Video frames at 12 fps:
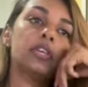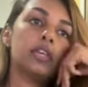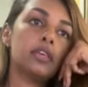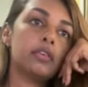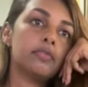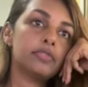
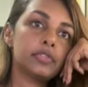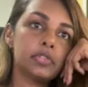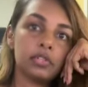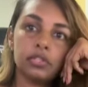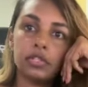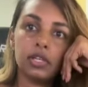He
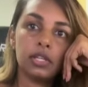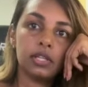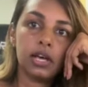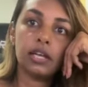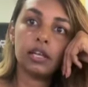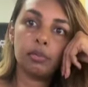
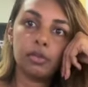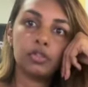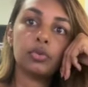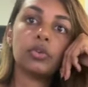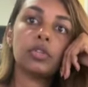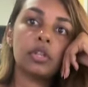facilitated that. He
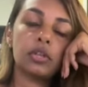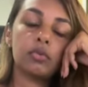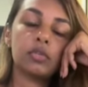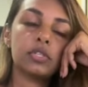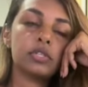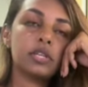made sure that
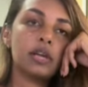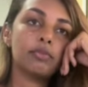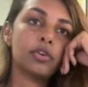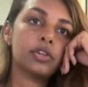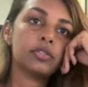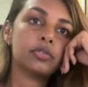there was a
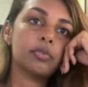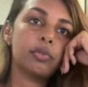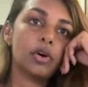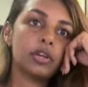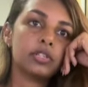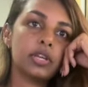
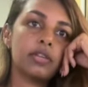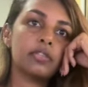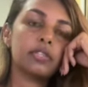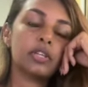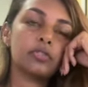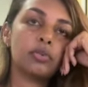sandbox at
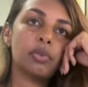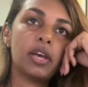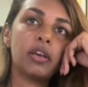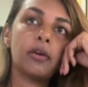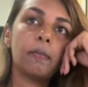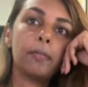the central
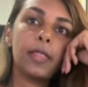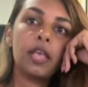bank.